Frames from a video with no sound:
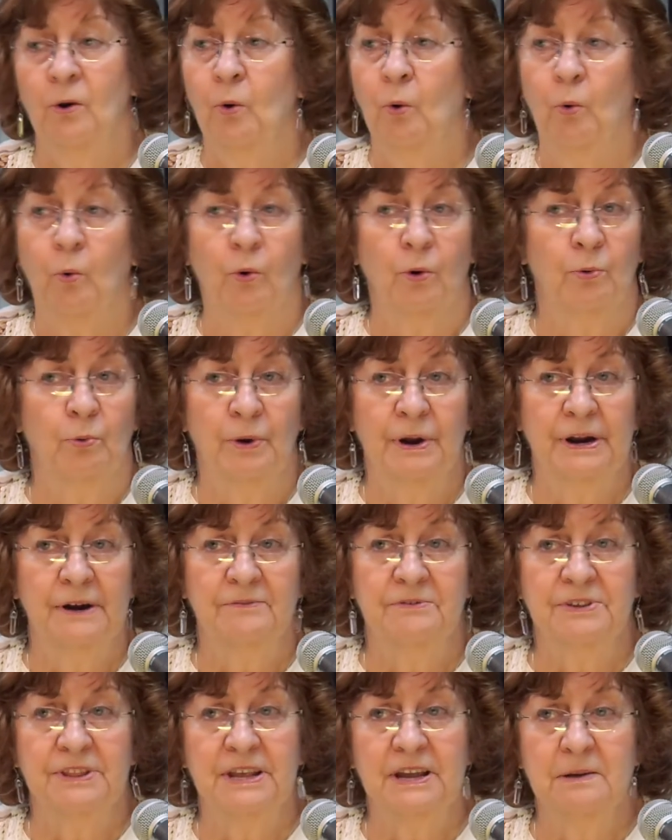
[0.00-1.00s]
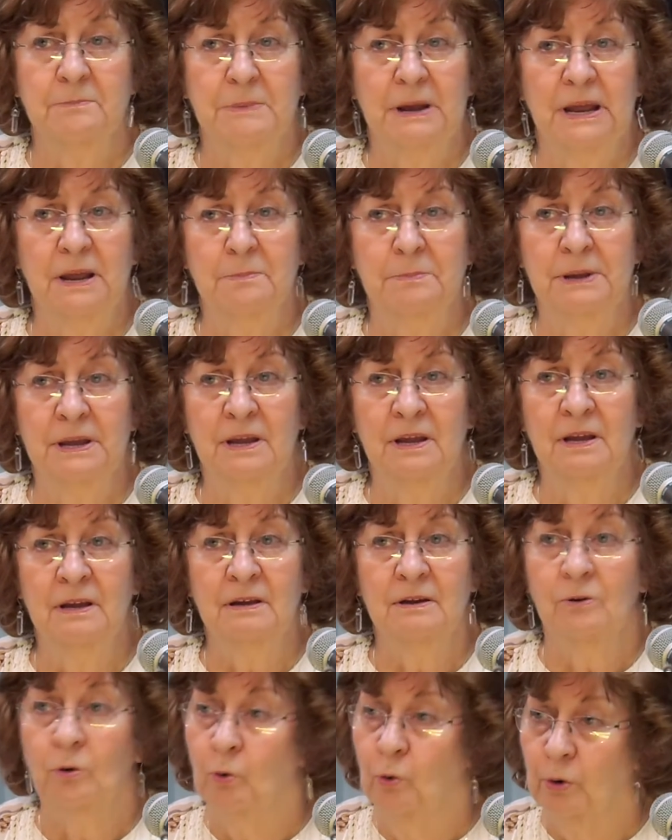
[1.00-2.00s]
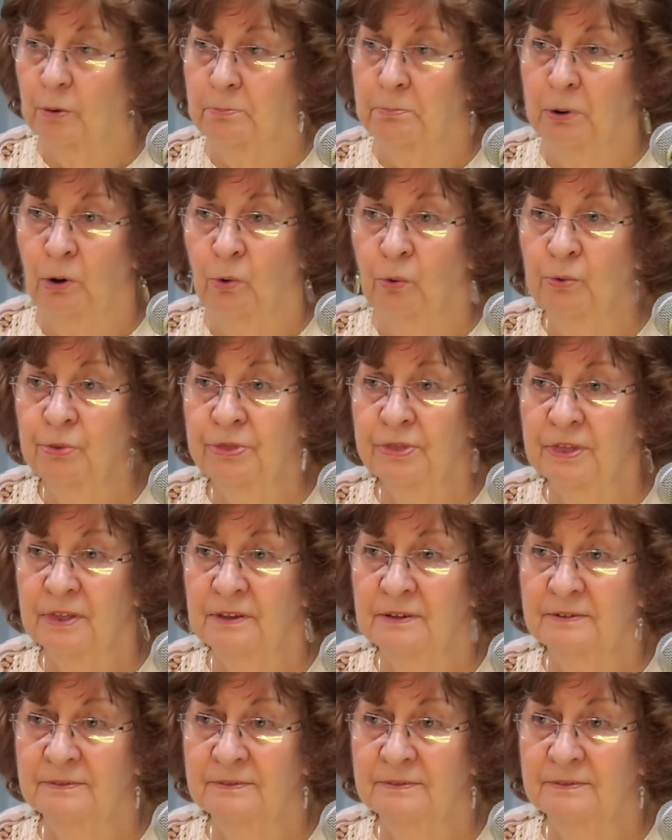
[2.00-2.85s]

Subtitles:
or whatever they may be, or both.